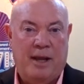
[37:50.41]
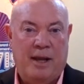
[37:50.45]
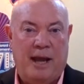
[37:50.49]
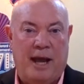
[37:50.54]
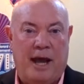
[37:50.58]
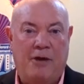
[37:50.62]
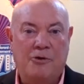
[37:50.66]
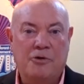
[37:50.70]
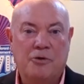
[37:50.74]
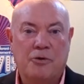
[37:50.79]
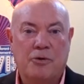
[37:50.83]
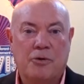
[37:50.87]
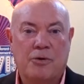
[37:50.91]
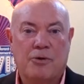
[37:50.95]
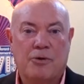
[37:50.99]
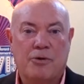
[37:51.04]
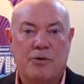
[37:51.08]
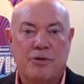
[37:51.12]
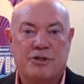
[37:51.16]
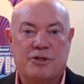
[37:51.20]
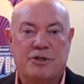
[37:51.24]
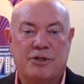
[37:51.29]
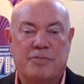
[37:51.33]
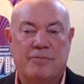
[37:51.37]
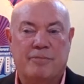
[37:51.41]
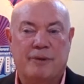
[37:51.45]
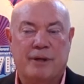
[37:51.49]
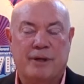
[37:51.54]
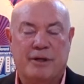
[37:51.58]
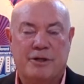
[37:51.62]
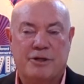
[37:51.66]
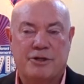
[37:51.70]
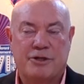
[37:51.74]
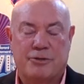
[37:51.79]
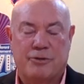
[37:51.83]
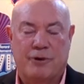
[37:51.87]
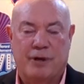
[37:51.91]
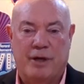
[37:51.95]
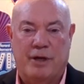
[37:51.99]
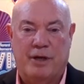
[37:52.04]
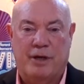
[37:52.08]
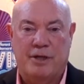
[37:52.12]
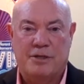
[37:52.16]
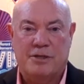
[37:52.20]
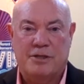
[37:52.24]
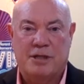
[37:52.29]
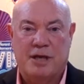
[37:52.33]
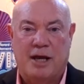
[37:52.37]
Outdoor Christian
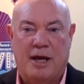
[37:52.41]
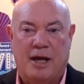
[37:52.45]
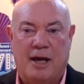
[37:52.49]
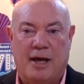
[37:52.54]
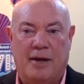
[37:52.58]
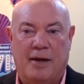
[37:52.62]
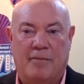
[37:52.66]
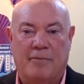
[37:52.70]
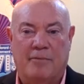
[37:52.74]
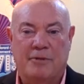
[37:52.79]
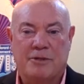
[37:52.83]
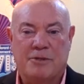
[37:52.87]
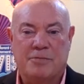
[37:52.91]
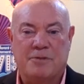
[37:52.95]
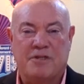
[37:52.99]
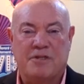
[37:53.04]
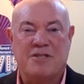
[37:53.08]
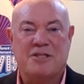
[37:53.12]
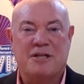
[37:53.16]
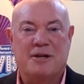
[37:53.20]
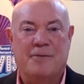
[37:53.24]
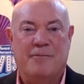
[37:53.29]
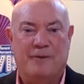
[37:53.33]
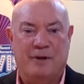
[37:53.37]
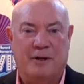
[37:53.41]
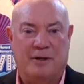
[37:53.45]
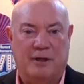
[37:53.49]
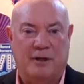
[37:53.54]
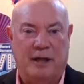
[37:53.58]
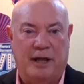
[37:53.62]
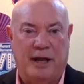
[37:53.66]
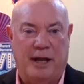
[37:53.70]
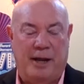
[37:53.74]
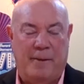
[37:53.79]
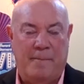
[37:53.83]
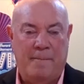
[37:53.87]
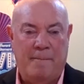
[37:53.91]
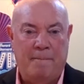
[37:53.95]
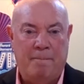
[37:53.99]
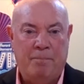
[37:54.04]
Ministries uh, specifically